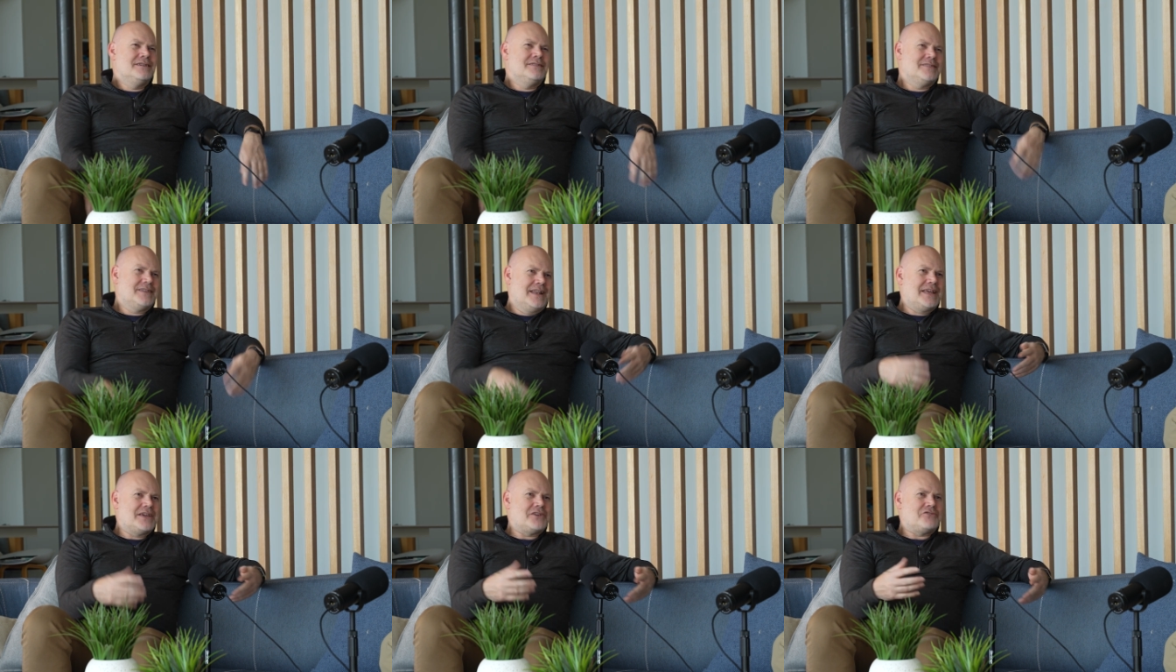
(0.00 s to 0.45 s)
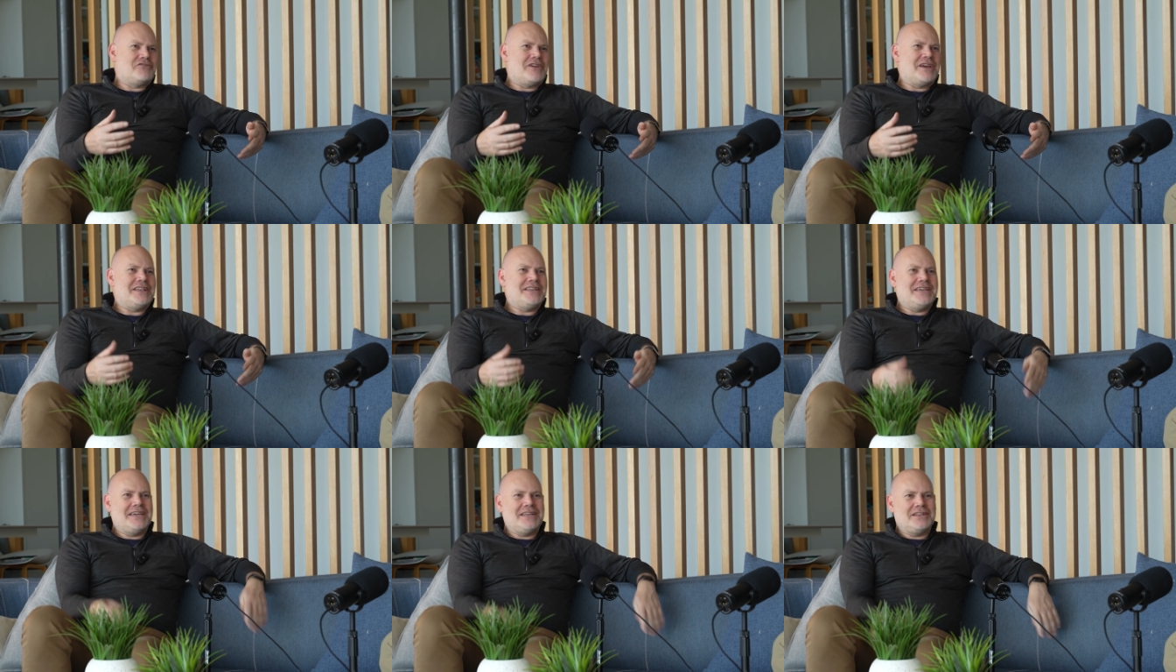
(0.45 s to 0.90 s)
They're like
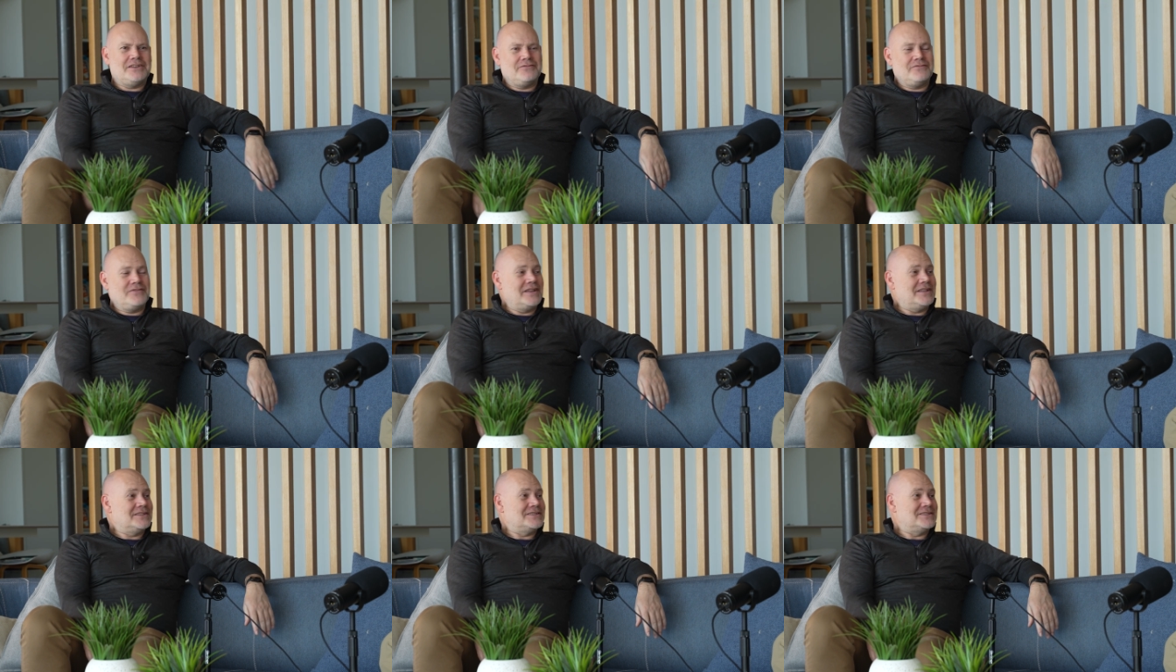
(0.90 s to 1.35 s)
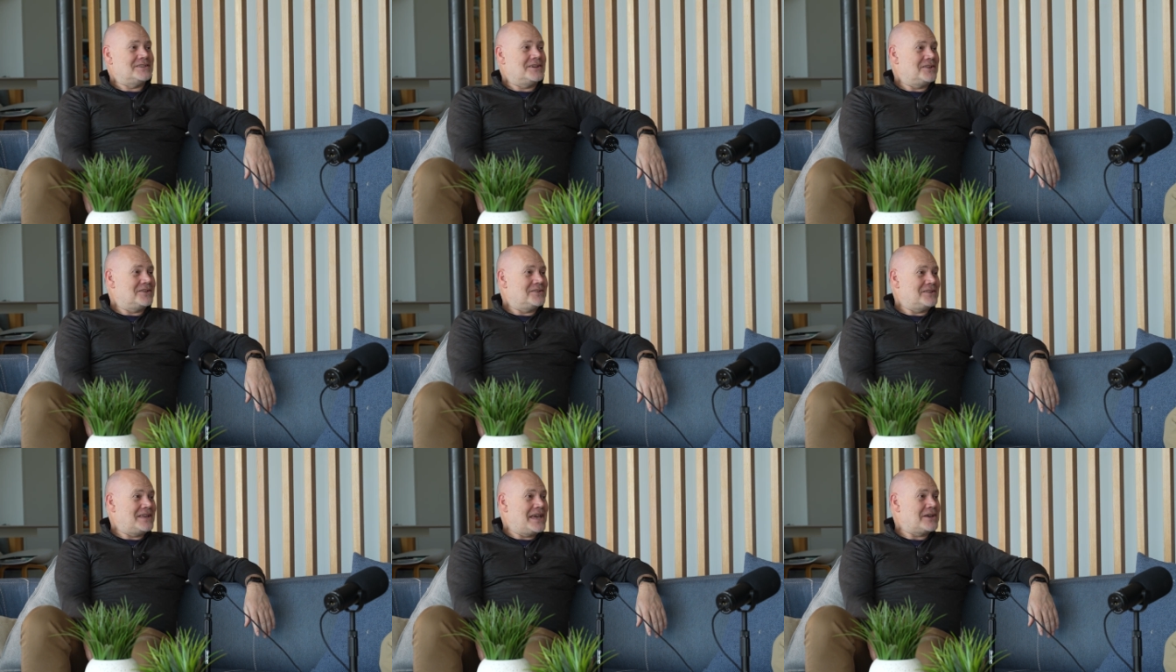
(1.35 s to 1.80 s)
radiator fins on
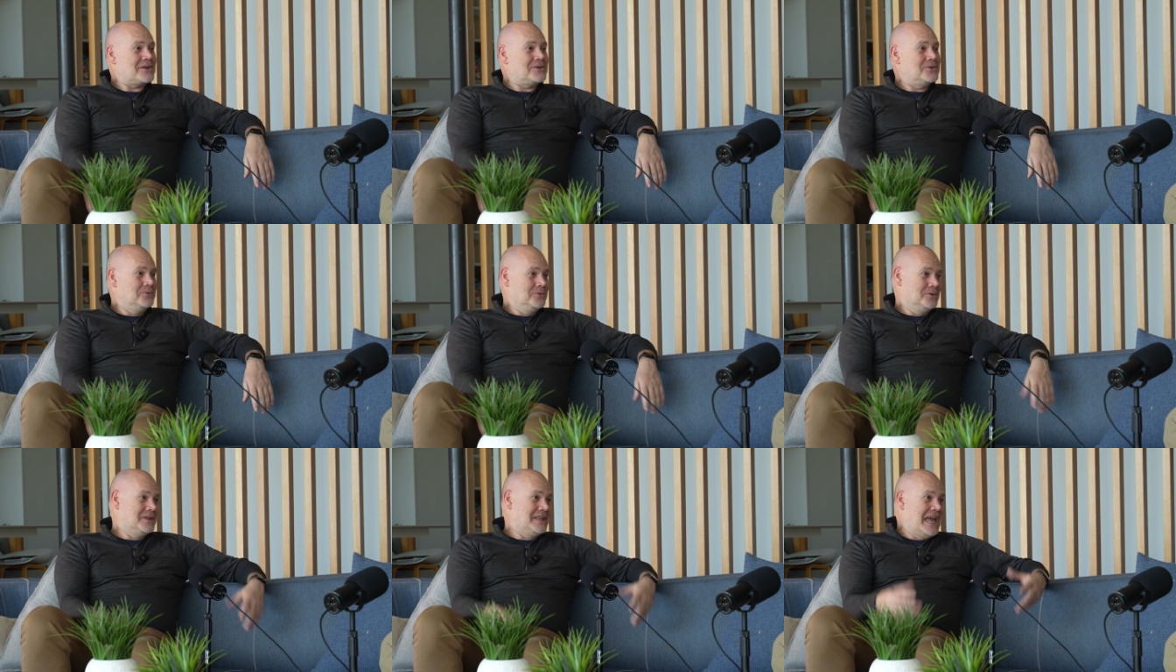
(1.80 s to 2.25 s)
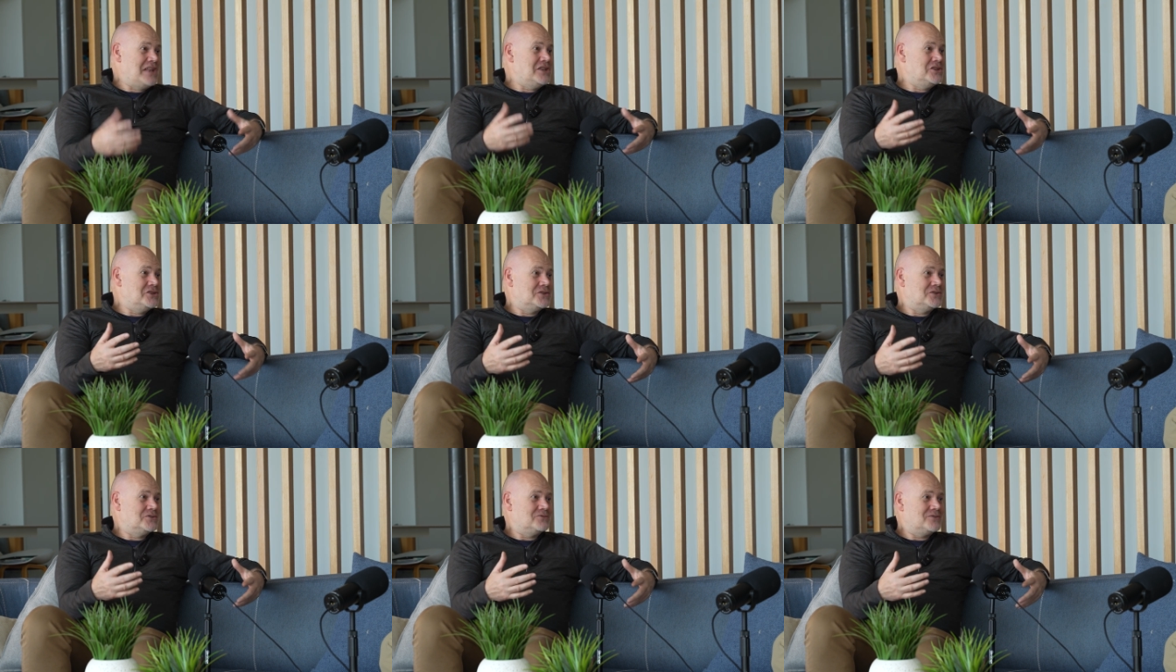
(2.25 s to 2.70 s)
an air-cooled
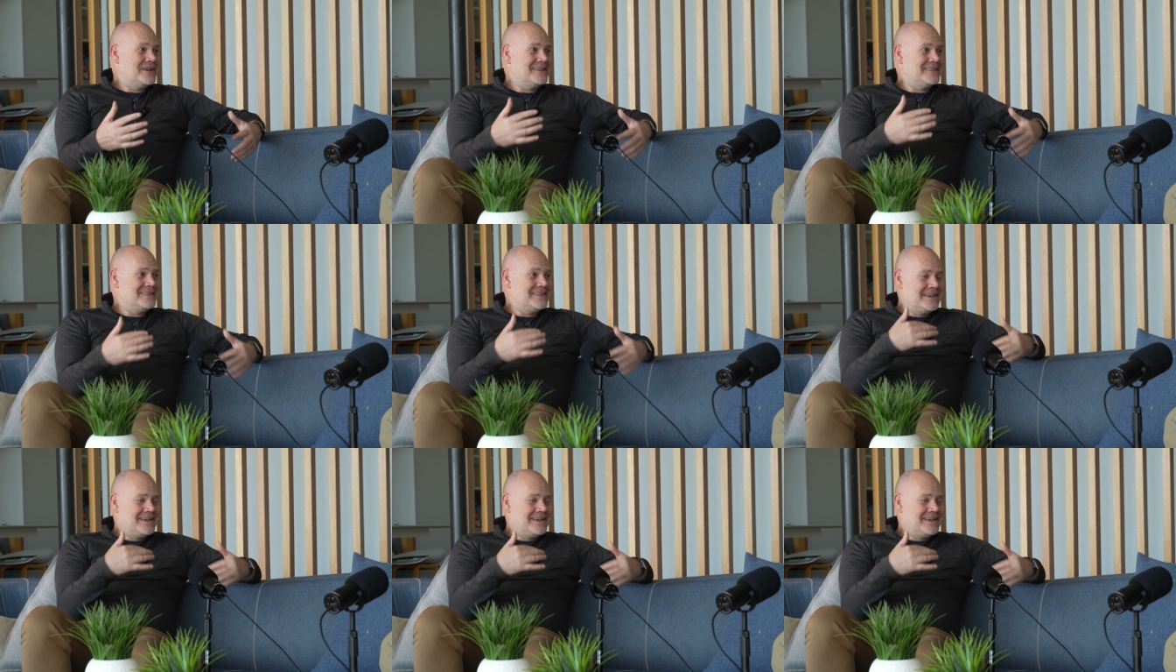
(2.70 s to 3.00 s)
engine, right?